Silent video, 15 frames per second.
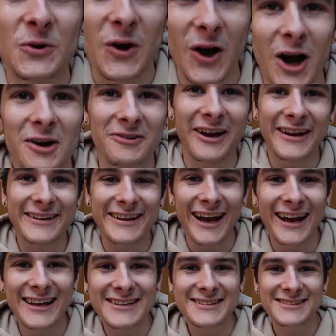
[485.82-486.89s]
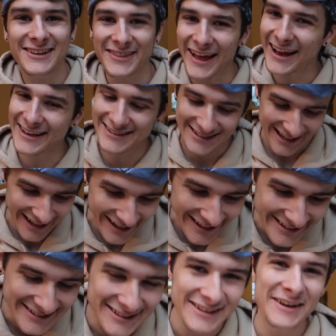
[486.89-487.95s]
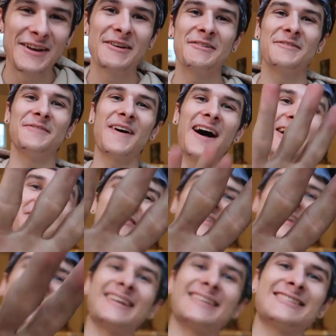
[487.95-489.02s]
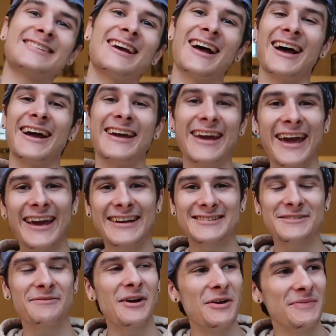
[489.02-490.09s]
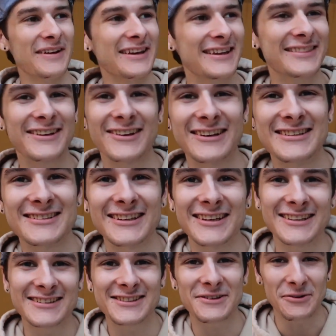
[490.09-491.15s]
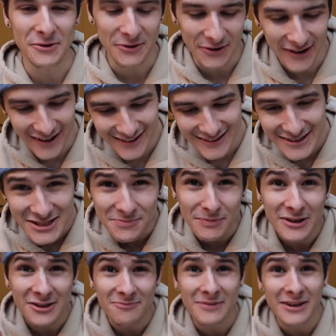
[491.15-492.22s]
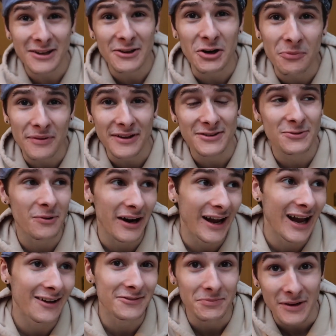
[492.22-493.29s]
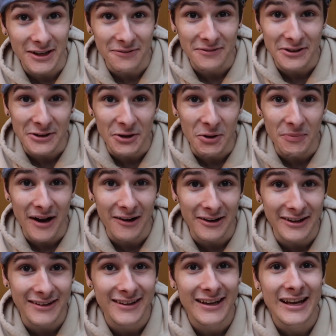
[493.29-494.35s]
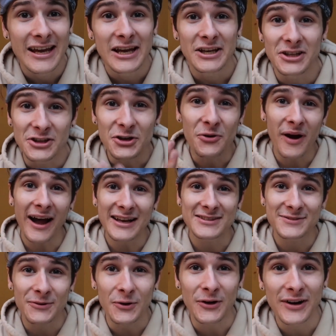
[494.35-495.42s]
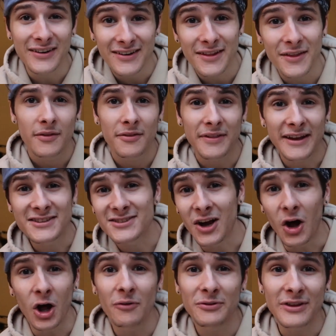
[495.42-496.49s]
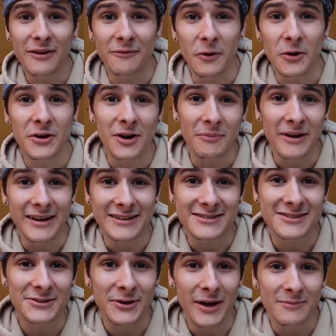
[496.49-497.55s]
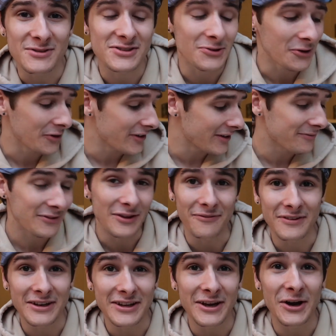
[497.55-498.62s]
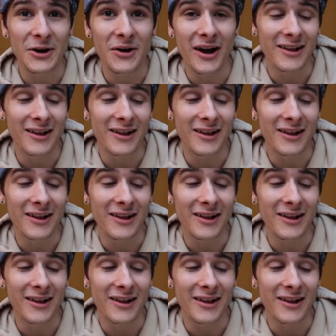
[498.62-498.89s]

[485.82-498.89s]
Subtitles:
All right, guys, so that is it. 5 things I hate about my E36, or at least peeve me a little bit to where I have to make a video about it. You asked for it. Thanks to all of you that voted on my Instagram story for the video.